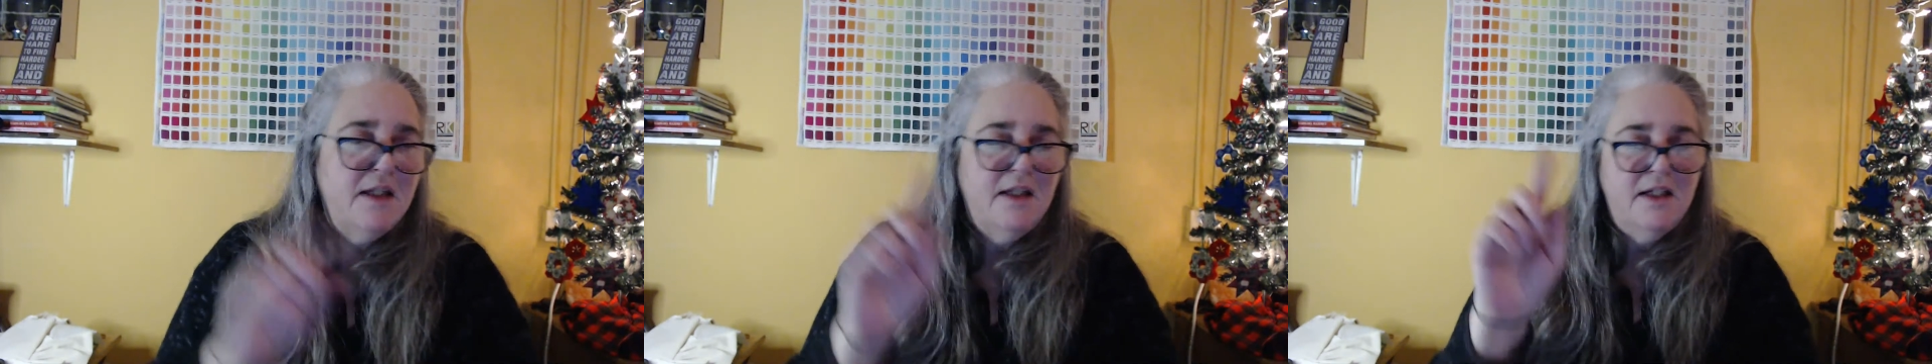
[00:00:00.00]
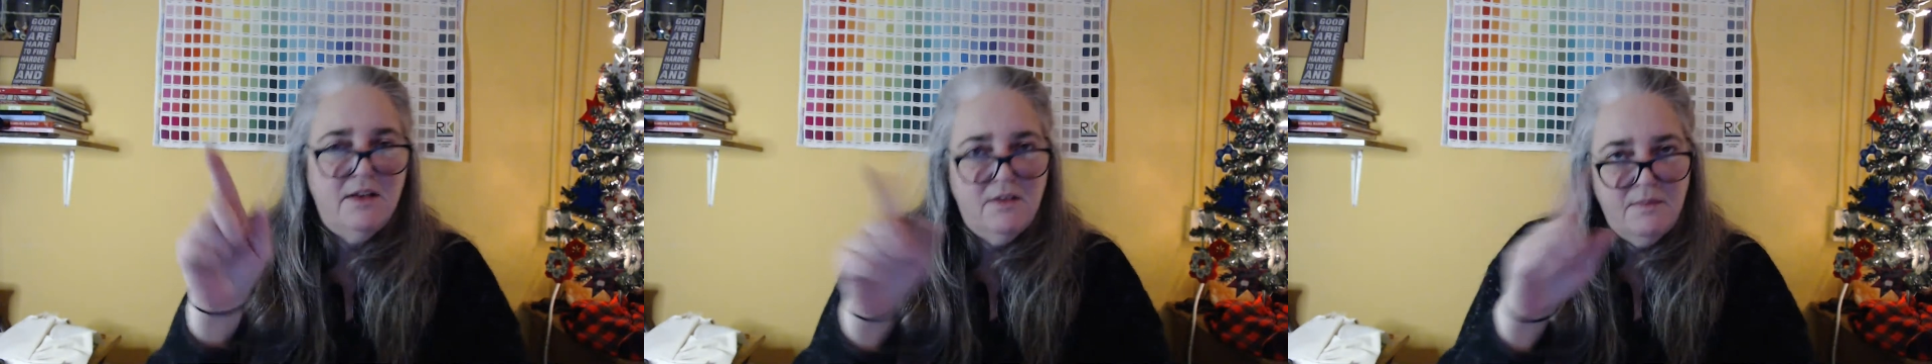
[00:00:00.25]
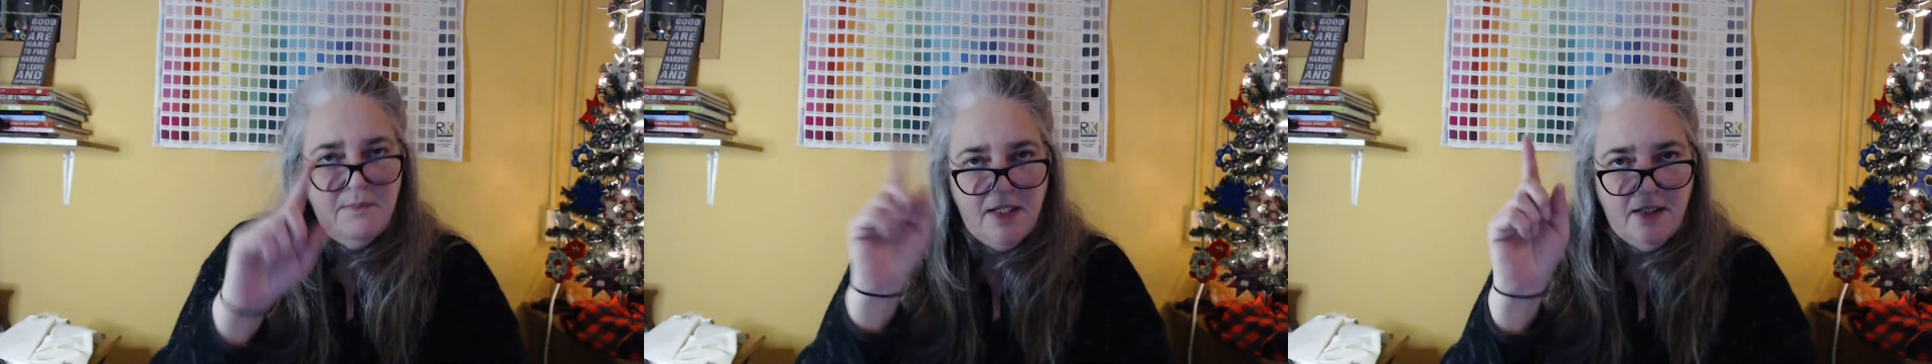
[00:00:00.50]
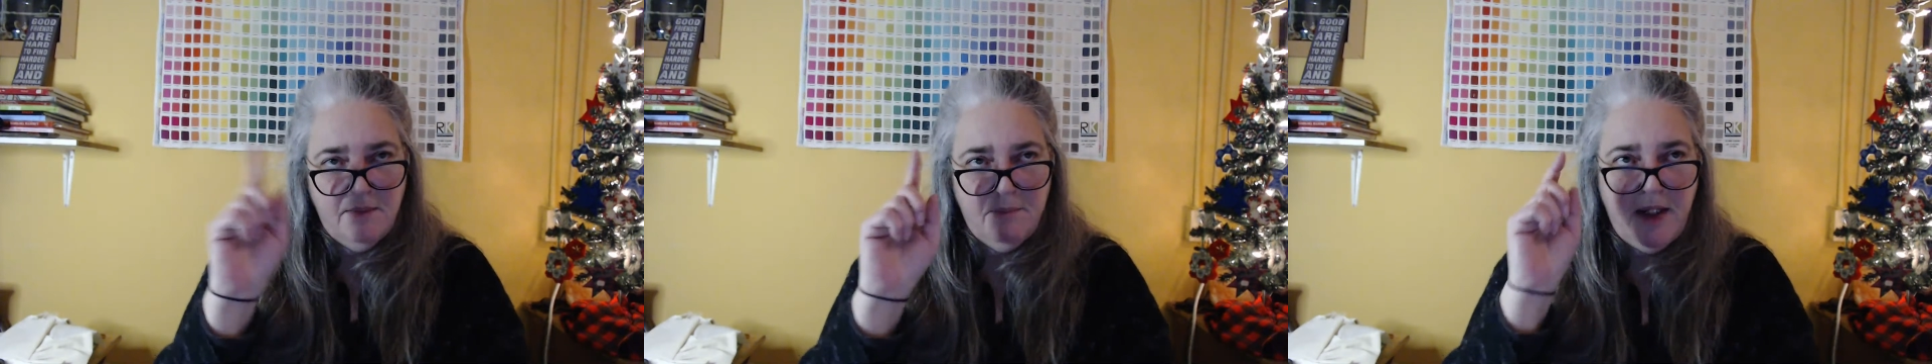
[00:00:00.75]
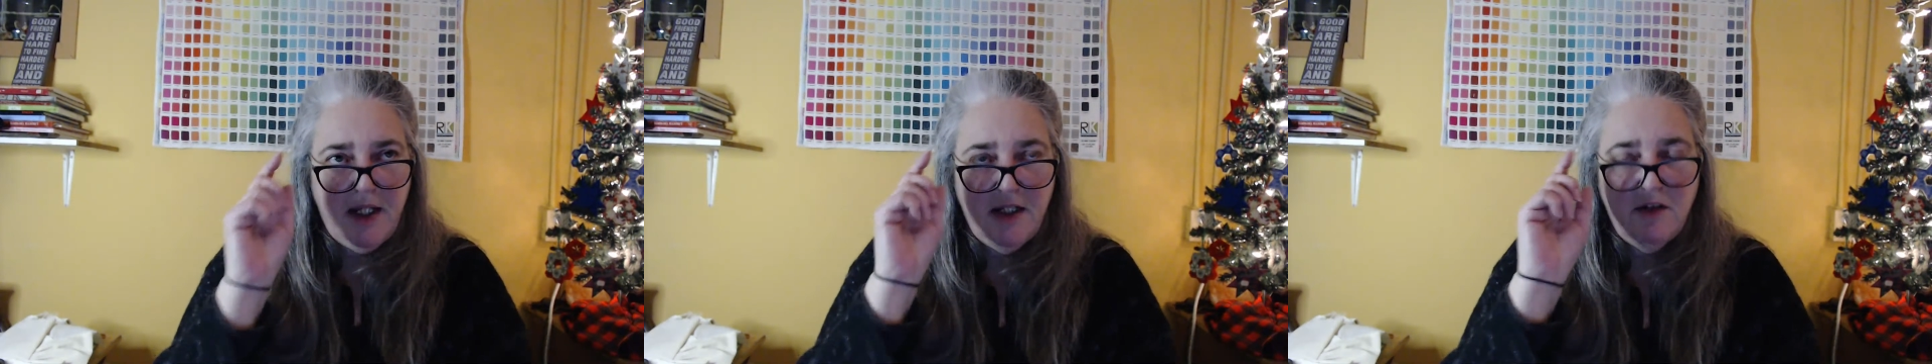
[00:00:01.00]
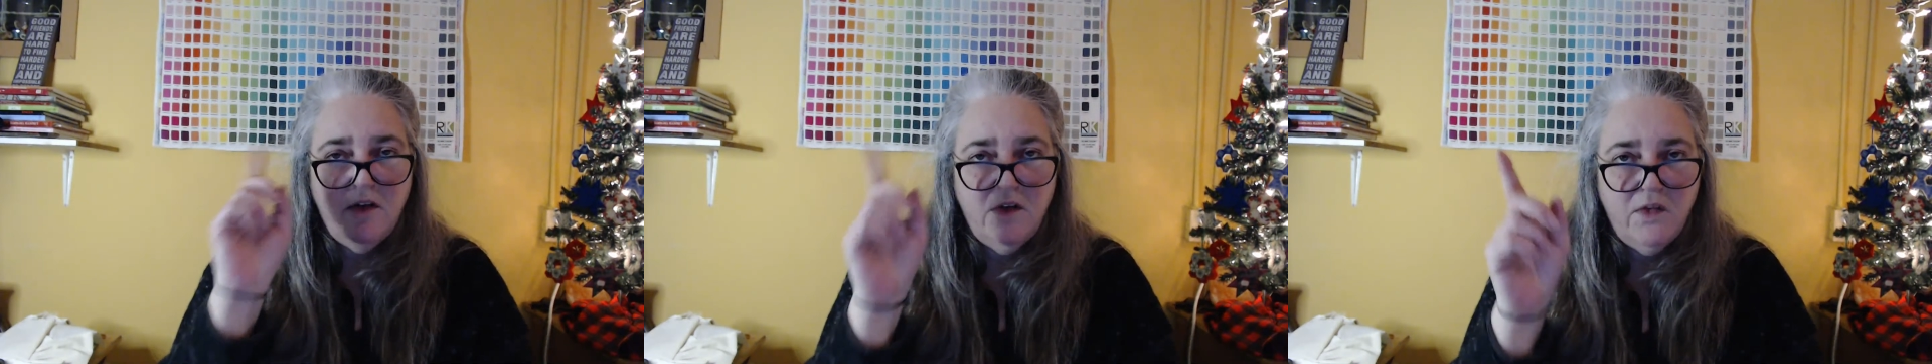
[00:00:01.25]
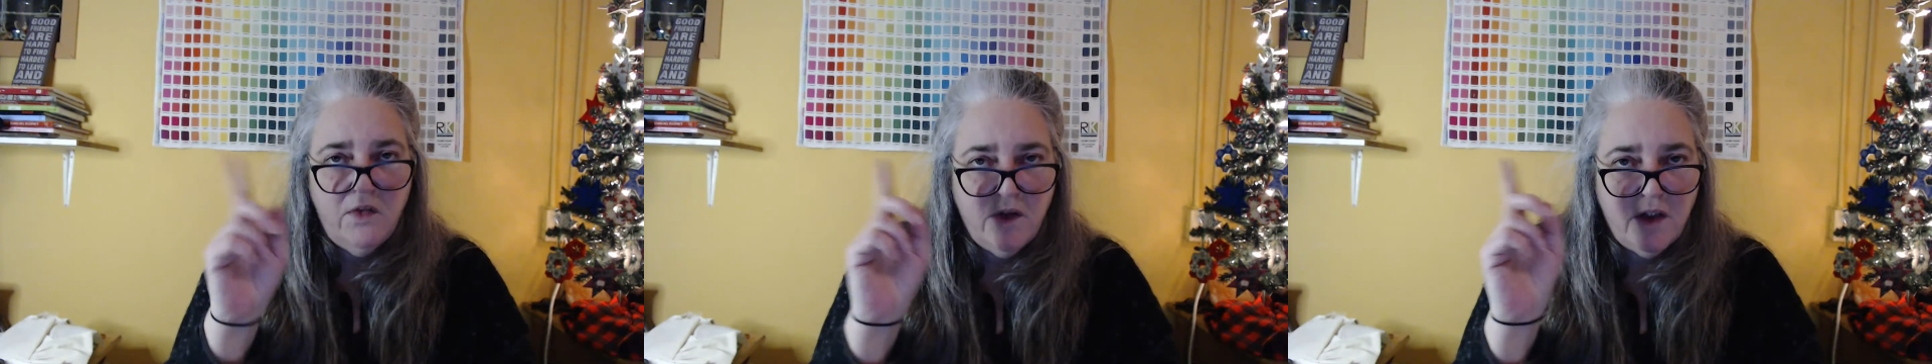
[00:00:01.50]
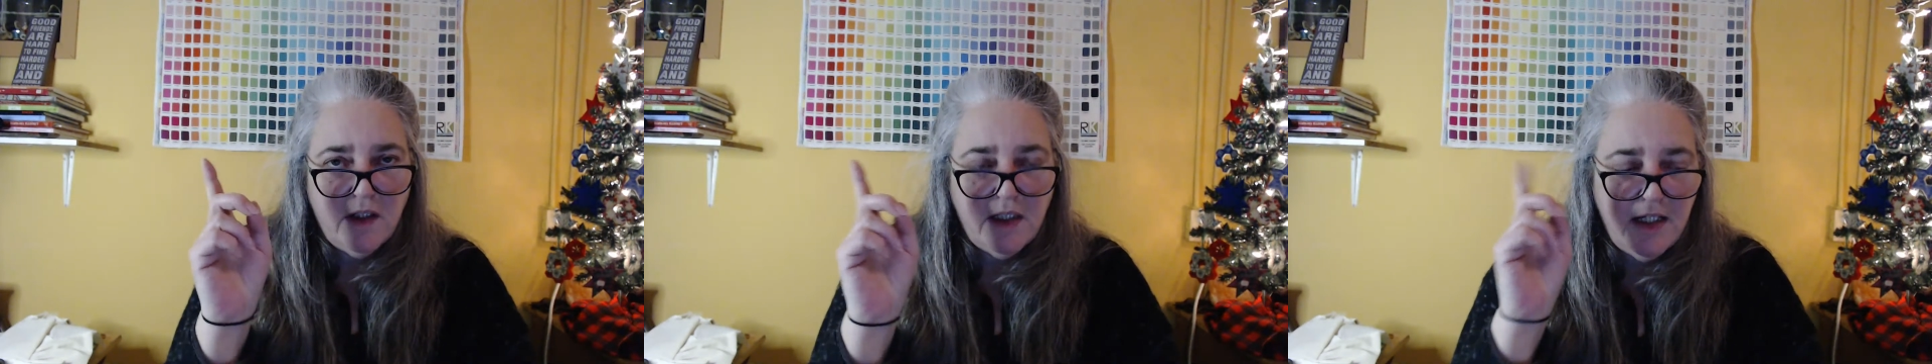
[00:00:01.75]
like to make a petal
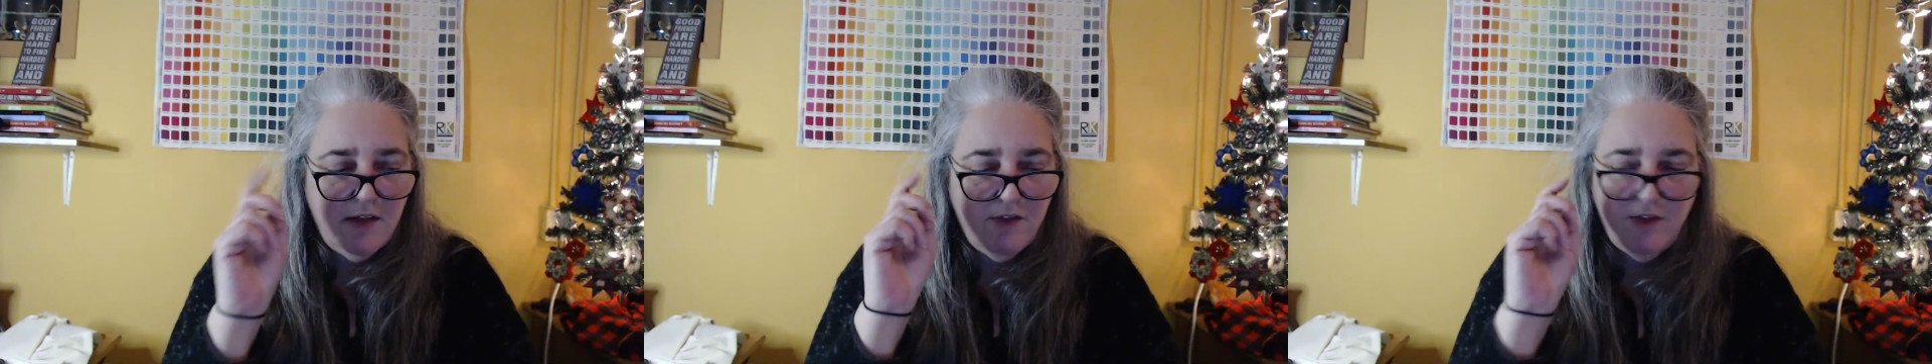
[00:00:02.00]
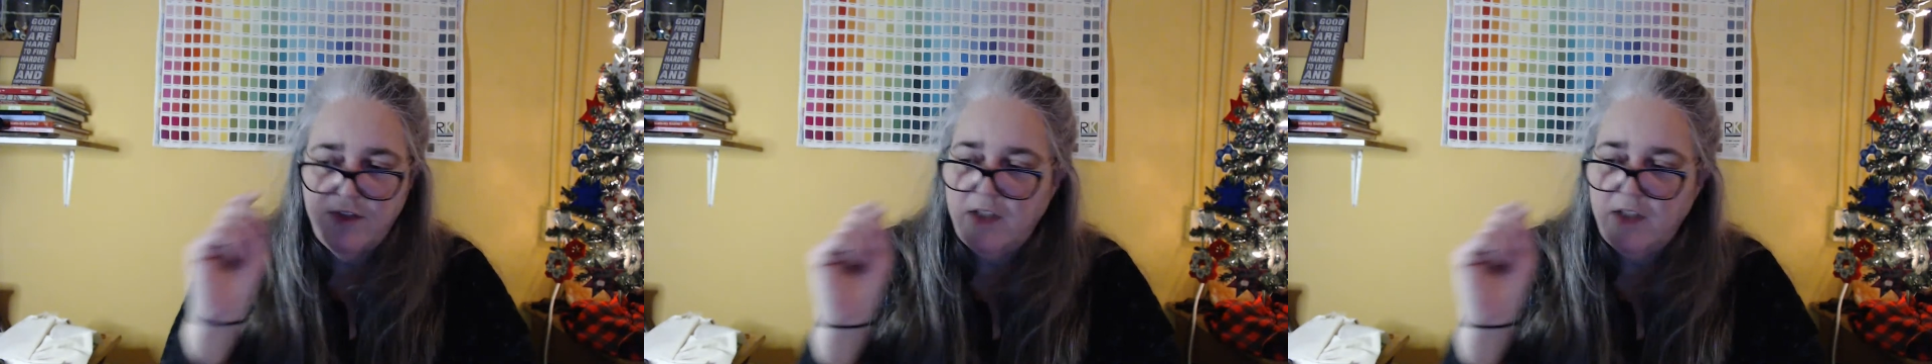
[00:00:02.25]
or a leaf.